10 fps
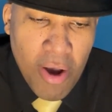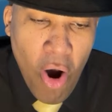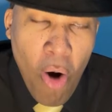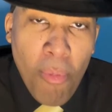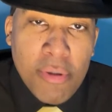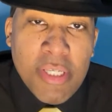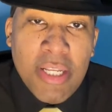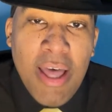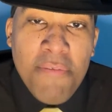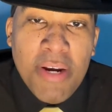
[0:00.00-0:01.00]
almost
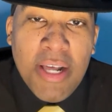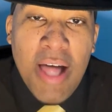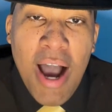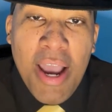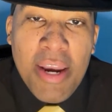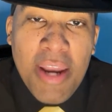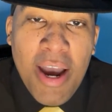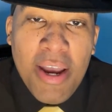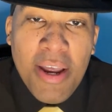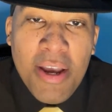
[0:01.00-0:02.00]
11 o'clock at
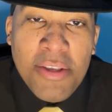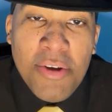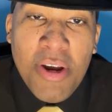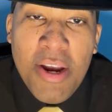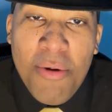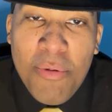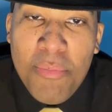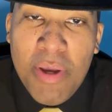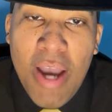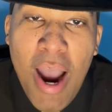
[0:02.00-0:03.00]
night, and you're here with
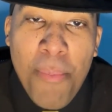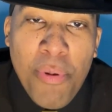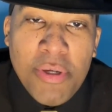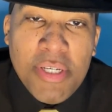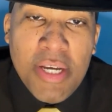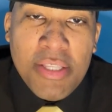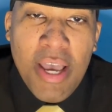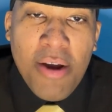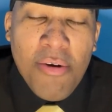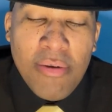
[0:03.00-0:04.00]
me. I appreciate
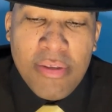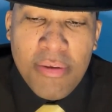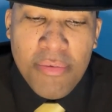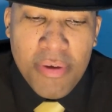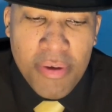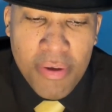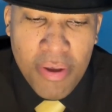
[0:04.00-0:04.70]
that, Korean TV.